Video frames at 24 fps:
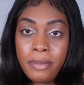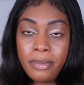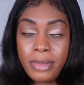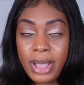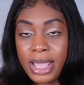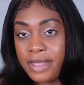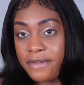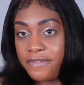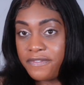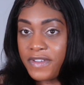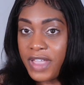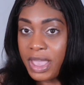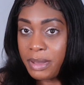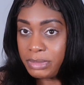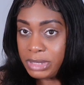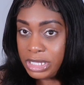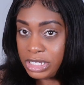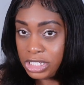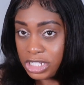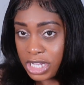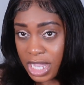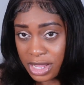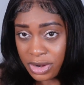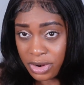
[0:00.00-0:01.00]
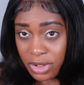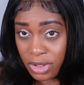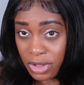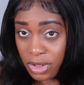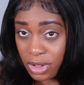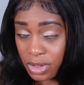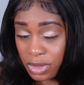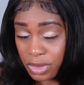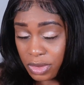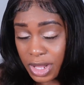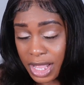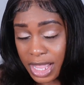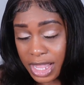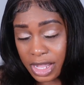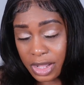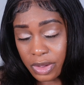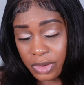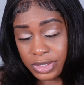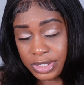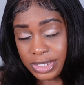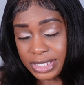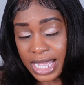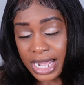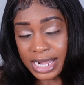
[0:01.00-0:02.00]
my family channel, like
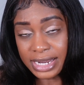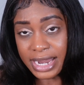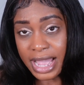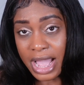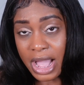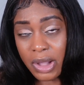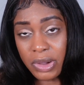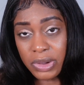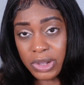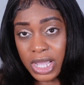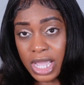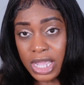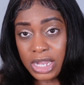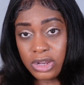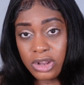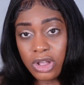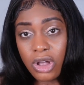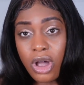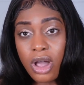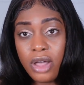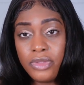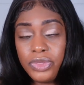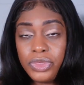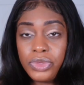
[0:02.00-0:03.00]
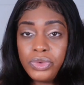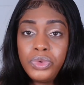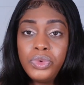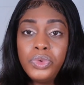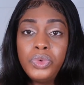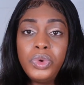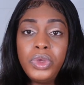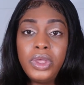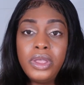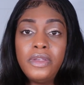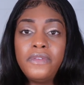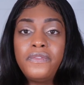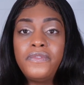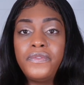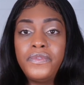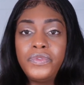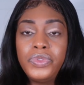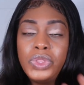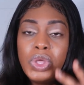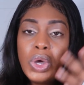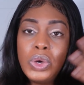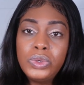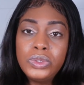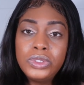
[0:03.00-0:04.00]
sat down and gone through. If
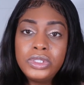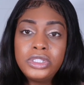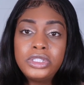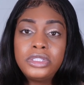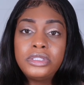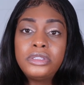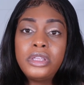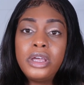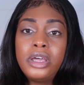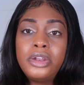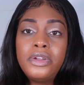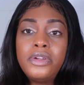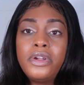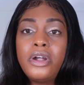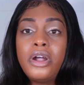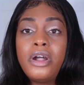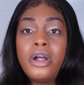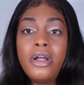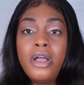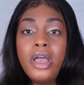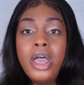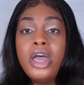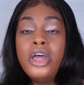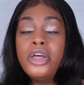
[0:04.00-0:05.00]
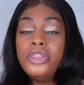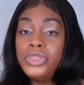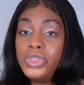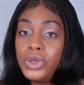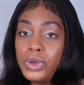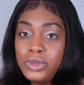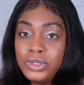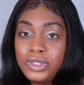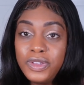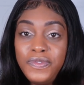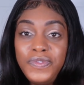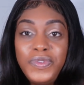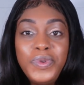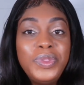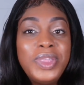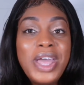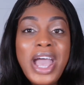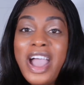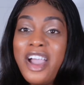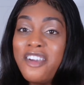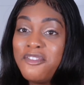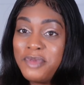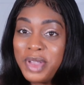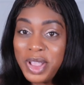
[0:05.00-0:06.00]
those of you that
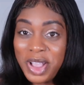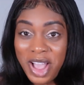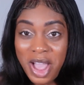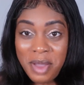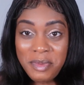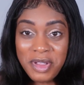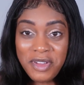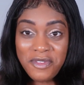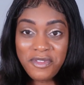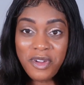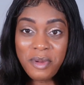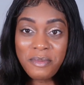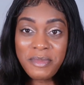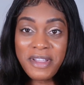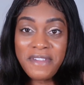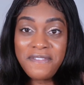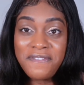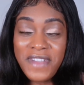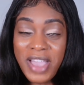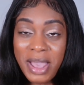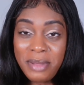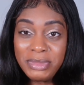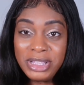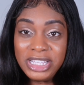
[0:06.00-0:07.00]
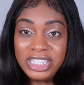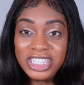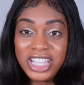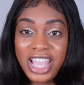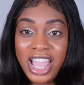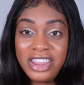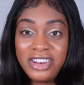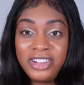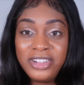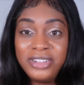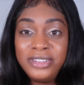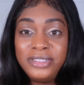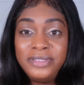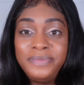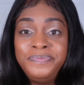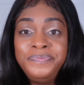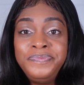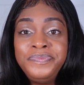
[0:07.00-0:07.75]
have been coming from my family channel